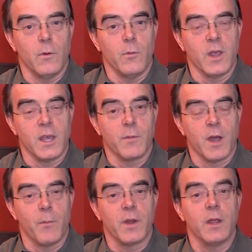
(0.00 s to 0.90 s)
we keep
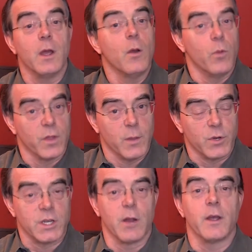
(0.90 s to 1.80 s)
company with
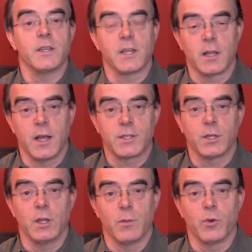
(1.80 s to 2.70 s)
libertarians and
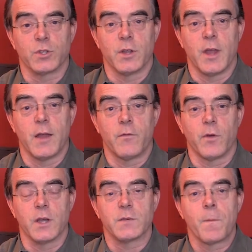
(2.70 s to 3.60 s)
classical liberals on that
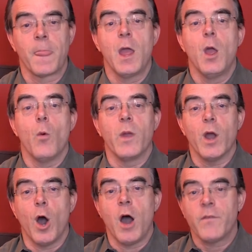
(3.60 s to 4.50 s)
front. We
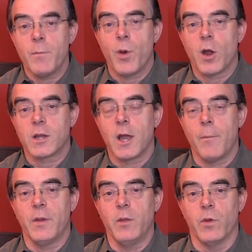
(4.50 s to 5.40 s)
often part
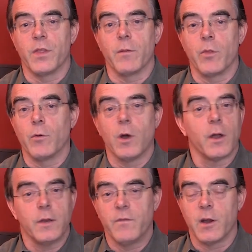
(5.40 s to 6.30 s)
company with them, though
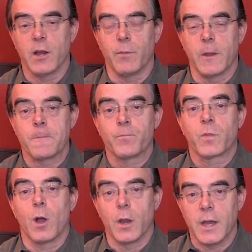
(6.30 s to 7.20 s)
not invariably,
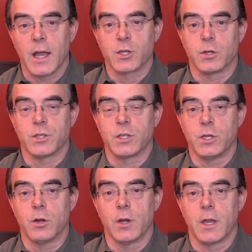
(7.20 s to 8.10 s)
on national
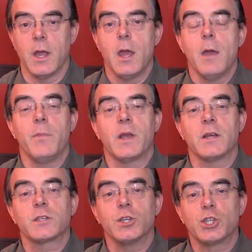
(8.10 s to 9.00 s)
security,
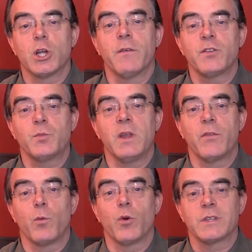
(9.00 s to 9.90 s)
because conservatives believe
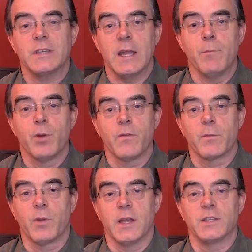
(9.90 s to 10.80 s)
the world is an
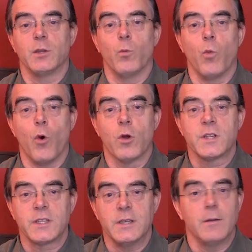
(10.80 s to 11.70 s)
imperfect place, that war
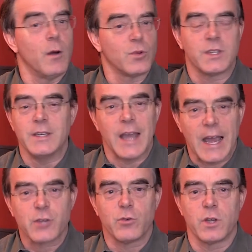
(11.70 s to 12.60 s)
is almost the
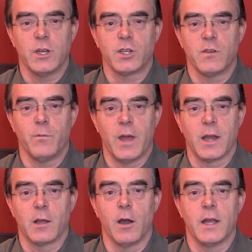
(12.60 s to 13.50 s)
natural condition of
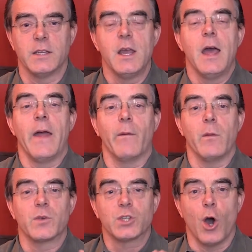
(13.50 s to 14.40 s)
mankind, and that
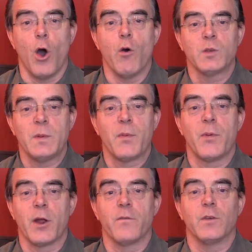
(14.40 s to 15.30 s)
we must always be
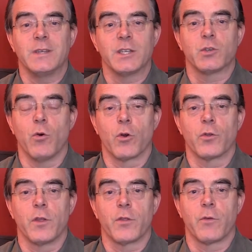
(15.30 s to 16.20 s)
prepared for
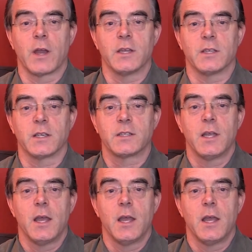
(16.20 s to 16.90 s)
disorder that threatens us.